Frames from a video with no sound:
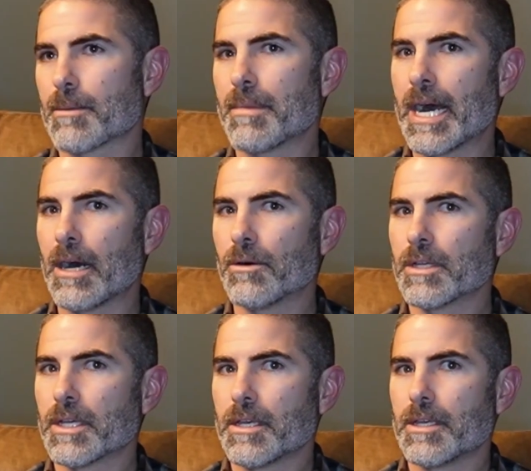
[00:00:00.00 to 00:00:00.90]
about
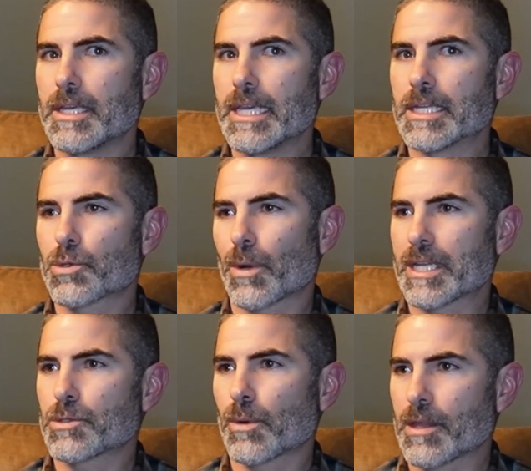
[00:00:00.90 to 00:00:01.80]
in
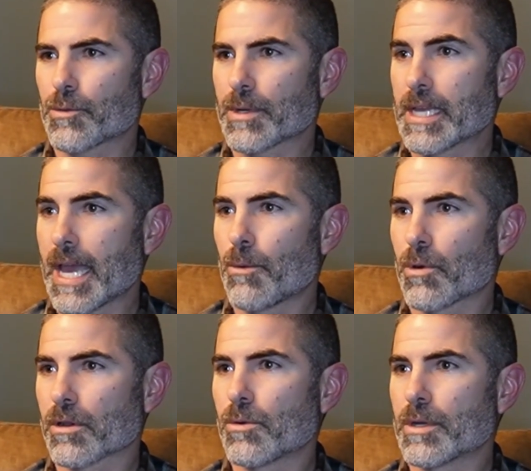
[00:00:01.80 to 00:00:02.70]
2023 how
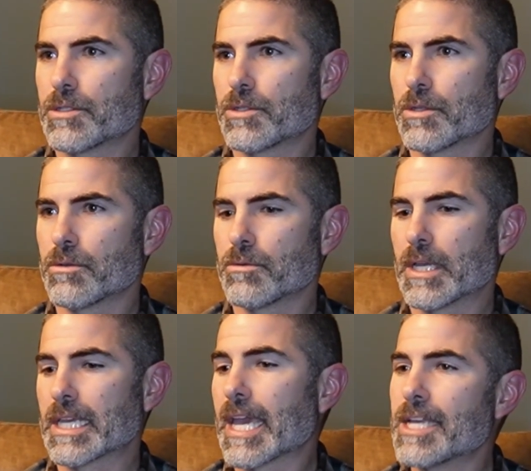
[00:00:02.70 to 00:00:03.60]
we're going to
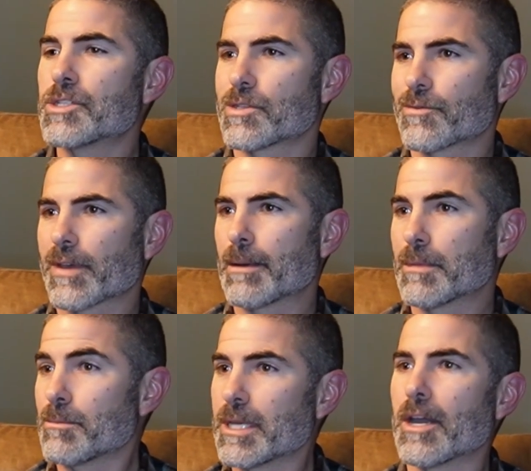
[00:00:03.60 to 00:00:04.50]
engage as a
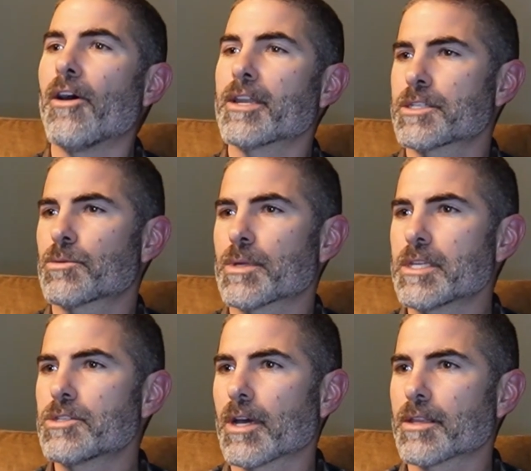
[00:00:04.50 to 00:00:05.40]
family, be honest with
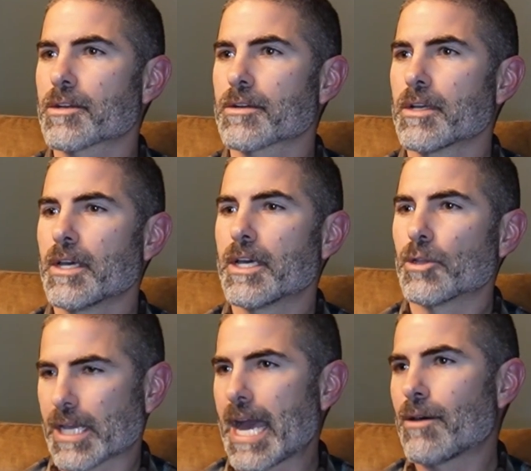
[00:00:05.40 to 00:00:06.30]
each other,
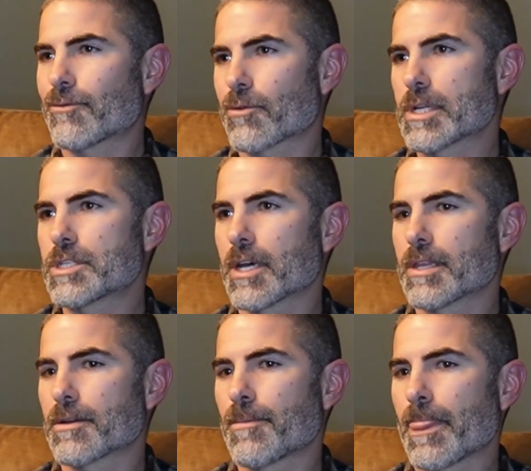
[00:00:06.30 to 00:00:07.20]
look out for each
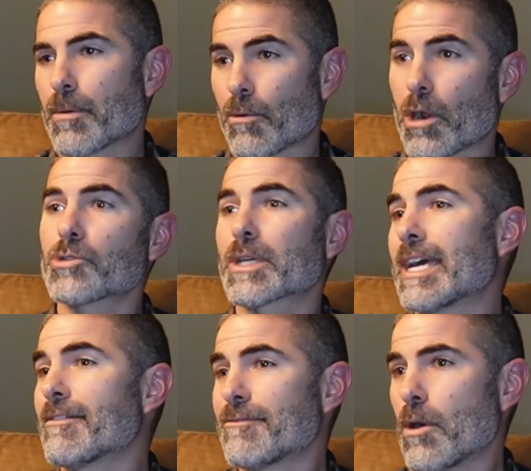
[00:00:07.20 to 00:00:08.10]
other, but we're also going
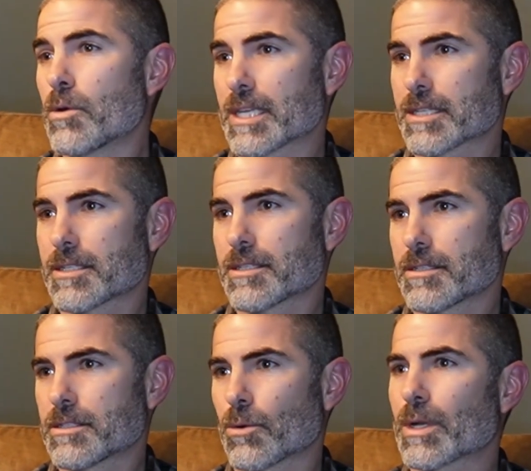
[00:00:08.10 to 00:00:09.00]
to have focus.
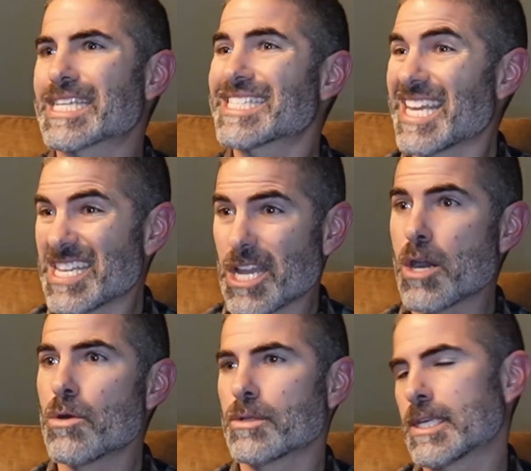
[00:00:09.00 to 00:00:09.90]
So we're going to say
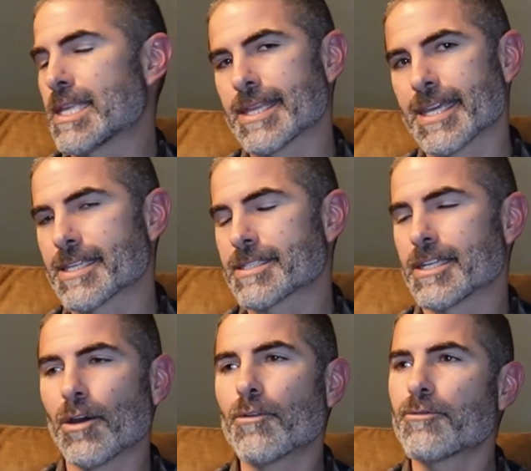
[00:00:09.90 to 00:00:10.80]
no to the things
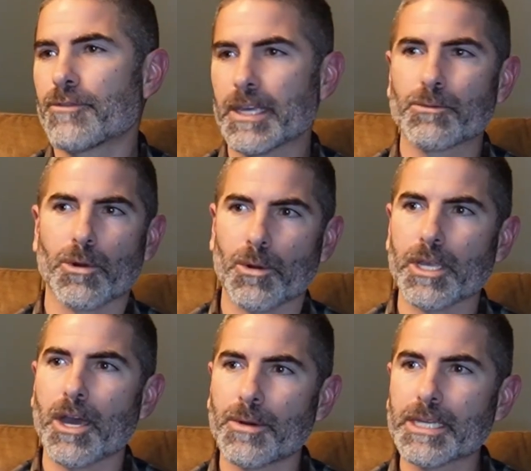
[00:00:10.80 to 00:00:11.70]
that don't fit where we're
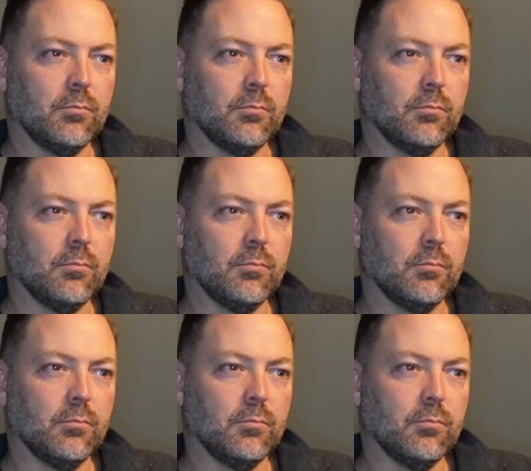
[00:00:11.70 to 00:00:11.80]
going.